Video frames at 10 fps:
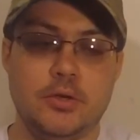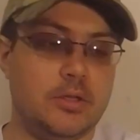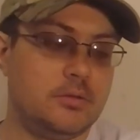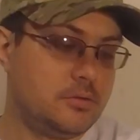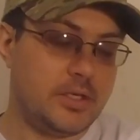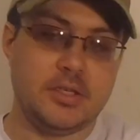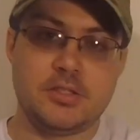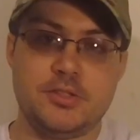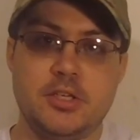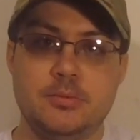Hello, ladies
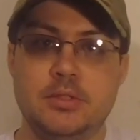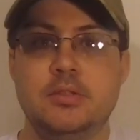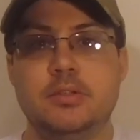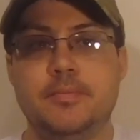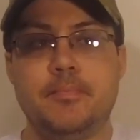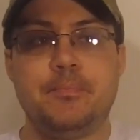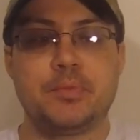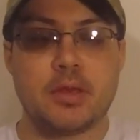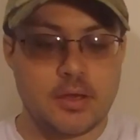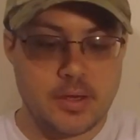and gentlemen.
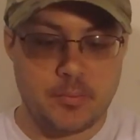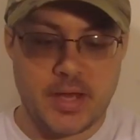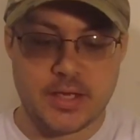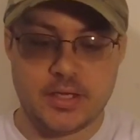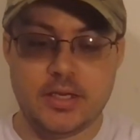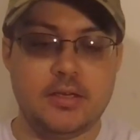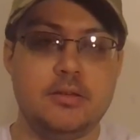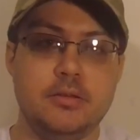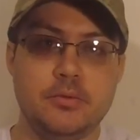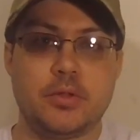I'm back again
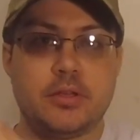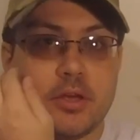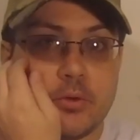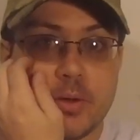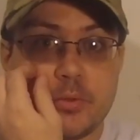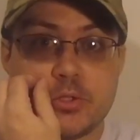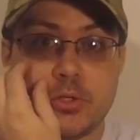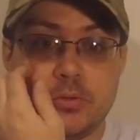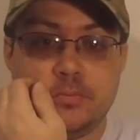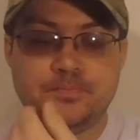with another
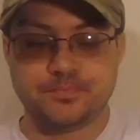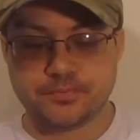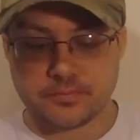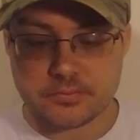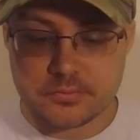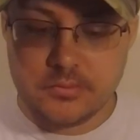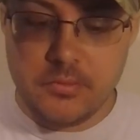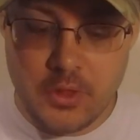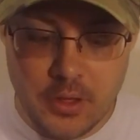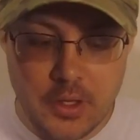episode
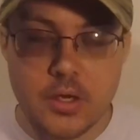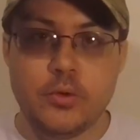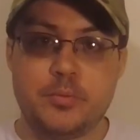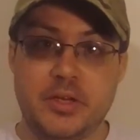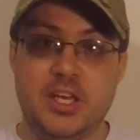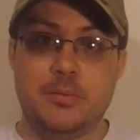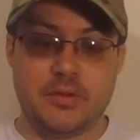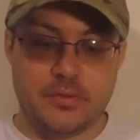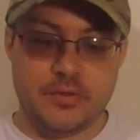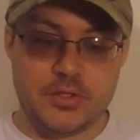with Behemoth
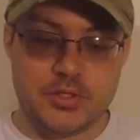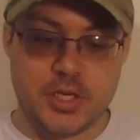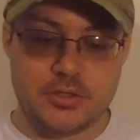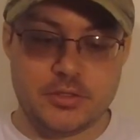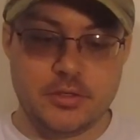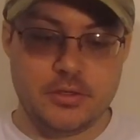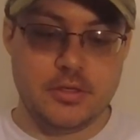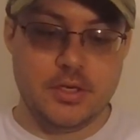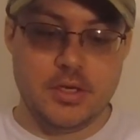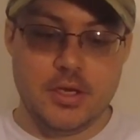Fish Chaser.
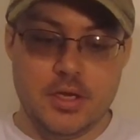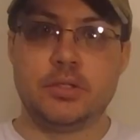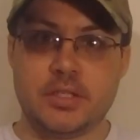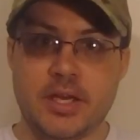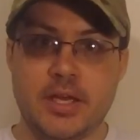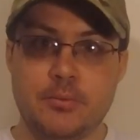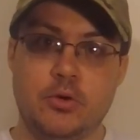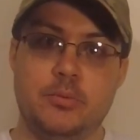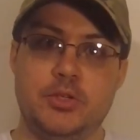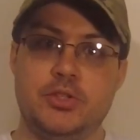But today I'm going
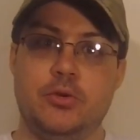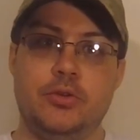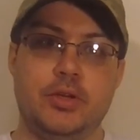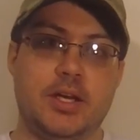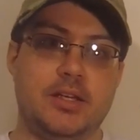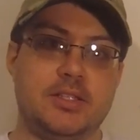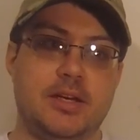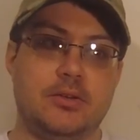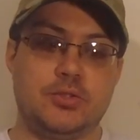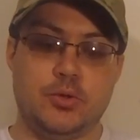to be showing you guys
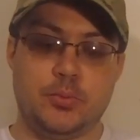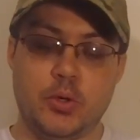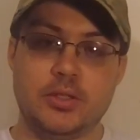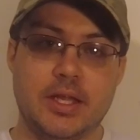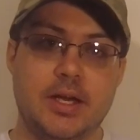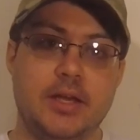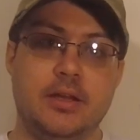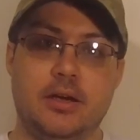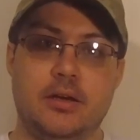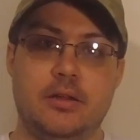how to put line
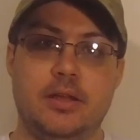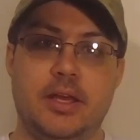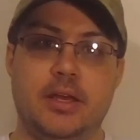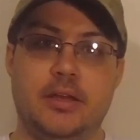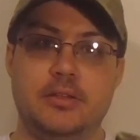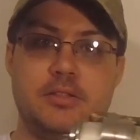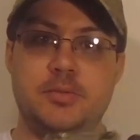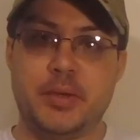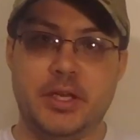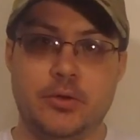on a
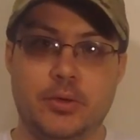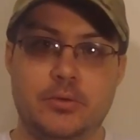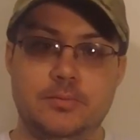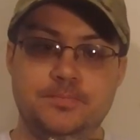spinning reel.